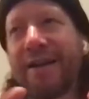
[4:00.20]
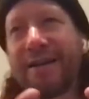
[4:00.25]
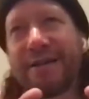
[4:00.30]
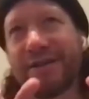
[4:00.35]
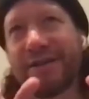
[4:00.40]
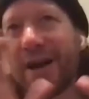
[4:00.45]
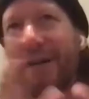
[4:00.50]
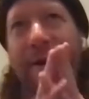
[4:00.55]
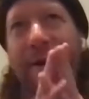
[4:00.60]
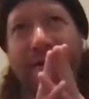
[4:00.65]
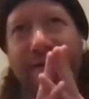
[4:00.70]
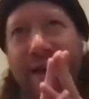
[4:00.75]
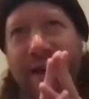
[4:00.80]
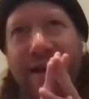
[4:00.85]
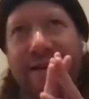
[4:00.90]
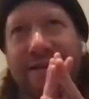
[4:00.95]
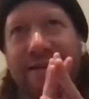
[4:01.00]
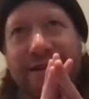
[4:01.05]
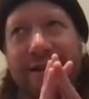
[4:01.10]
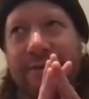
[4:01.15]
It's not my
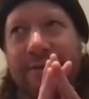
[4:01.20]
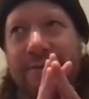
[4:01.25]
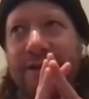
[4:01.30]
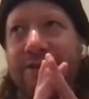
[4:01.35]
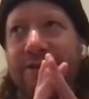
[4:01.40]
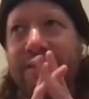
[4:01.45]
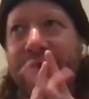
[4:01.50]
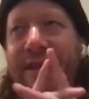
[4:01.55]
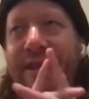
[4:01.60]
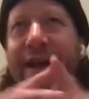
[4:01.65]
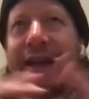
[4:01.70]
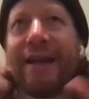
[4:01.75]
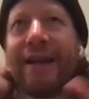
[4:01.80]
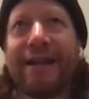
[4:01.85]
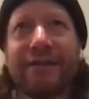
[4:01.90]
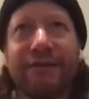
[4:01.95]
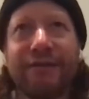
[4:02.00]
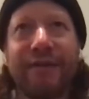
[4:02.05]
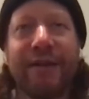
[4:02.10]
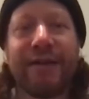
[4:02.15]
fantasy to be doing that.
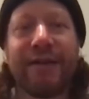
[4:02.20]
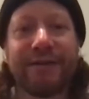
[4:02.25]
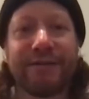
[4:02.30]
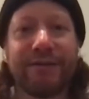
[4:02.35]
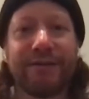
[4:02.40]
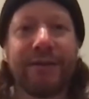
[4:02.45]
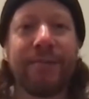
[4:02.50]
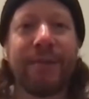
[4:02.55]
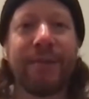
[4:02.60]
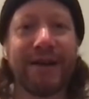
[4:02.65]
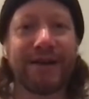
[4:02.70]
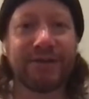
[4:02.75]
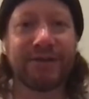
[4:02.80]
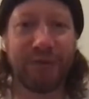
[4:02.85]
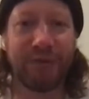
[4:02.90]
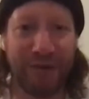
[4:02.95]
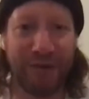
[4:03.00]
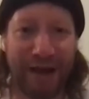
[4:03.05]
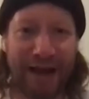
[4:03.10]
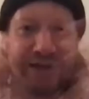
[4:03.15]
It's the best
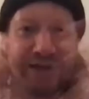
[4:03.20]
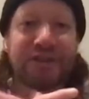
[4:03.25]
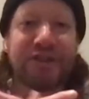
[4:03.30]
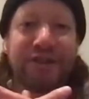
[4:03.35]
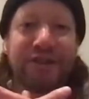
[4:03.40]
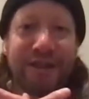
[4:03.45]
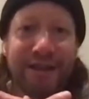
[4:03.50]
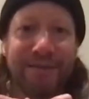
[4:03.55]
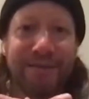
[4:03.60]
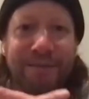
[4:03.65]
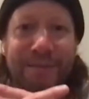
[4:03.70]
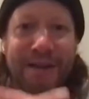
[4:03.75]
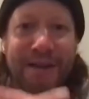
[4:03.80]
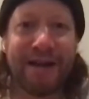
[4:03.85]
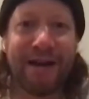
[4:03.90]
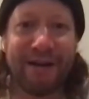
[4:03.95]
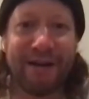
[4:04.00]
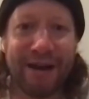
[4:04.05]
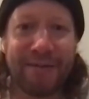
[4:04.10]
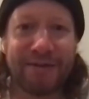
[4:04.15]
when you actually
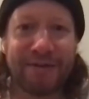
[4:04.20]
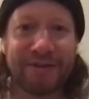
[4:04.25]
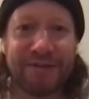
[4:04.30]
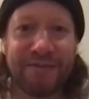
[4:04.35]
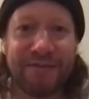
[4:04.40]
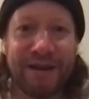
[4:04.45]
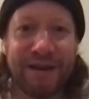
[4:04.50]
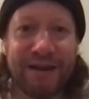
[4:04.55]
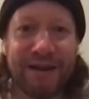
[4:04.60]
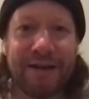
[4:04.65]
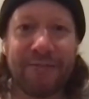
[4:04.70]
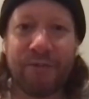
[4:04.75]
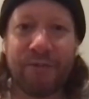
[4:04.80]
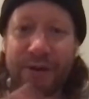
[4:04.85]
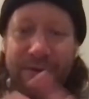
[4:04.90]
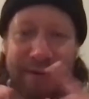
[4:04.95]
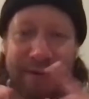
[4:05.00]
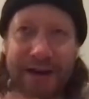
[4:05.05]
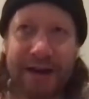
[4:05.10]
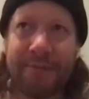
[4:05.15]
are able to meet up.
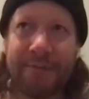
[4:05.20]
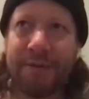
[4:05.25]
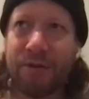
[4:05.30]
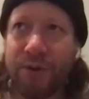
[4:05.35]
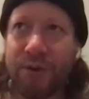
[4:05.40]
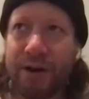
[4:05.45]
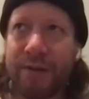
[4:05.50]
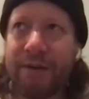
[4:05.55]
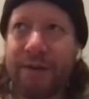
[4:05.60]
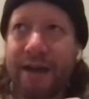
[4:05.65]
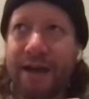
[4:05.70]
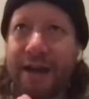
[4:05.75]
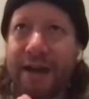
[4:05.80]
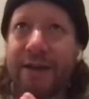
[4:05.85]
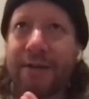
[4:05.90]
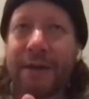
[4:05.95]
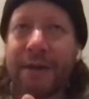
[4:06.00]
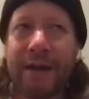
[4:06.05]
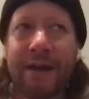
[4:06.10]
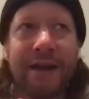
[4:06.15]
We would meet up in Winnipeg
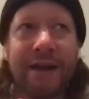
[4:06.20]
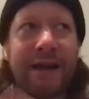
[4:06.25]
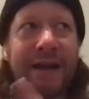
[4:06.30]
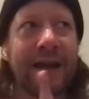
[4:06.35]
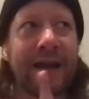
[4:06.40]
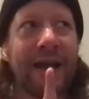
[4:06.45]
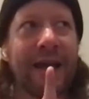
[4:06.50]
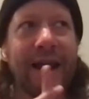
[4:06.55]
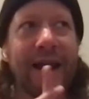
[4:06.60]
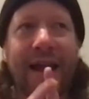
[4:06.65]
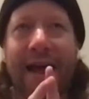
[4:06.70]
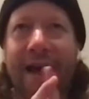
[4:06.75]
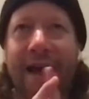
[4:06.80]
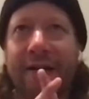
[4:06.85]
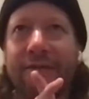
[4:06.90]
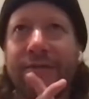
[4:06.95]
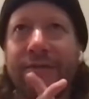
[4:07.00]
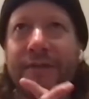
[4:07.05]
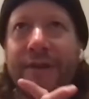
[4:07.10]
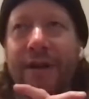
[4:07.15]
and
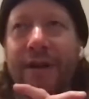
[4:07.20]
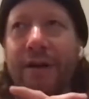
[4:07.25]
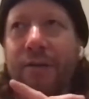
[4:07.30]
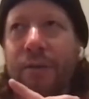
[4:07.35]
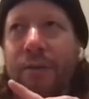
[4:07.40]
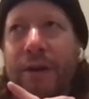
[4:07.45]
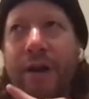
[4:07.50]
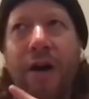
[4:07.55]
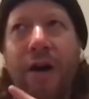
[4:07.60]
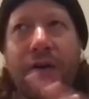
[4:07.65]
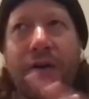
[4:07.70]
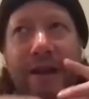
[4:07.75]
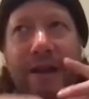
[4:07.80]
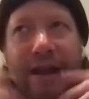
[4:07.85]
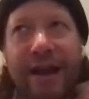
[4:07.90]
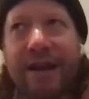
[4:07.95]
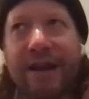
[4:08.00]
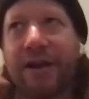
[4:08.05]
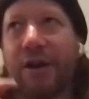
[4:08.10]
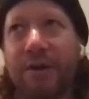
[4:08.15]
have, you know, we'd already
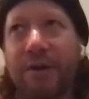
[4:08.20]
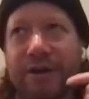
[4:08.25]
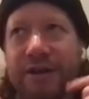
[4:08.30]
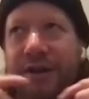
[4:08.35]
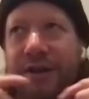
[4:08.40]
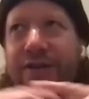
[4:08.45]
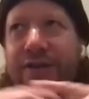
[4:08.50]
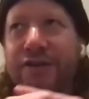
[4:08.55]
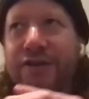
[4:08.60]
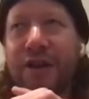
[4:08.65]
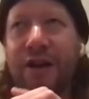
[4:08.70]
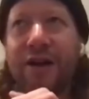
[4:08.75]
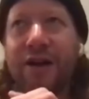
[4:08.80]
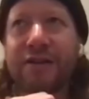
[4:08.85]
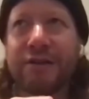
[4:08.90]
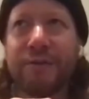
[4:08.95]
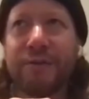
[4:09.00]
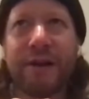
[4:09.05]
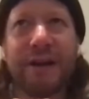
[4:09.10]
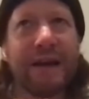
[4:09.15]
kind of know each other's
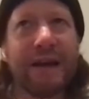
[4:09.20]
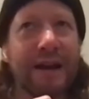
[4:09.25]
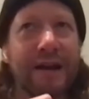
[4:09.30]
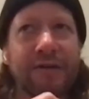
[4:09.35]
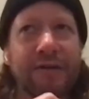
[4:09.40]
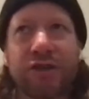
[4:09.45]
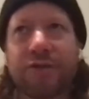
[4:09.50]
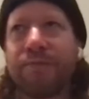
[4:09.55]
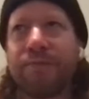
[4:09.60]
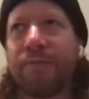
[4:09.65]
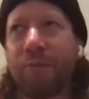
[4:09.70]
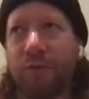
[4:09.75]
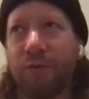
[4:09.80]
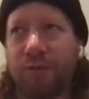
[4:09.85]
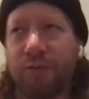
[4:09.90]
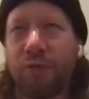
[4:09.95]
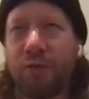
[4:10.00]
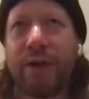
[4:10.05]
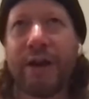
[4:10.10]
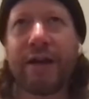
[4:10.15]
songs, and we'd kind of just
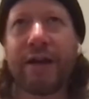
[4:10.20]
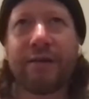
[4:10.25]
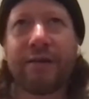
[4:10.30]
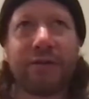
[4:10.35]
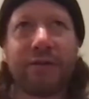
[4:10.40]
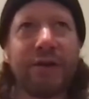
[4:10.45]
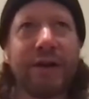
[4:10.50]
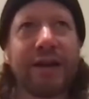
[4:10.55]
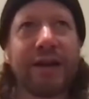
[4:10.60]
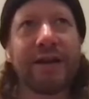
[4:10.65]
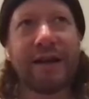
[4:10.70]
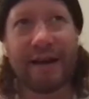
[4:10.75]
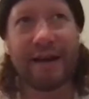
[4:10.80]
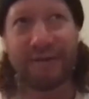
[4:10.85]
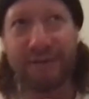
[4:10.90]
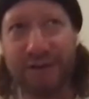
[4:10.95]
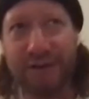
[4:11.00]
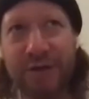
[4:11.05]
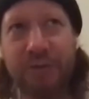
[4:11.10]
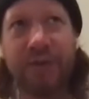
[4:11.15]
weed through it and kind
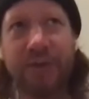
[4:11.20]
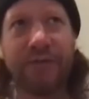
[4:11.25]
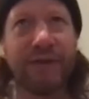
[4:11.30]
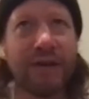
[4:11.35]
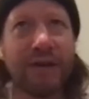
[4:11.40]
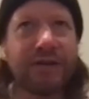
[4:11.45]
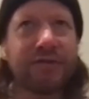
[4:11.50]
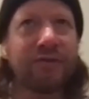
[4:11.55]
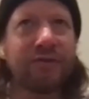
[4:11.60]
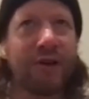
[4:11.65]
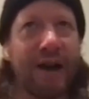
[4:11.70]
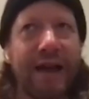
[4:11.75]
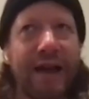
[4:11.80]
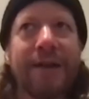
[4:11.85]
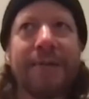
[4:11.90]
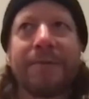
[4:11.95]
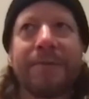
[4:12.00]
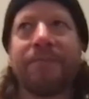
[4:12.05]
of see what feels right.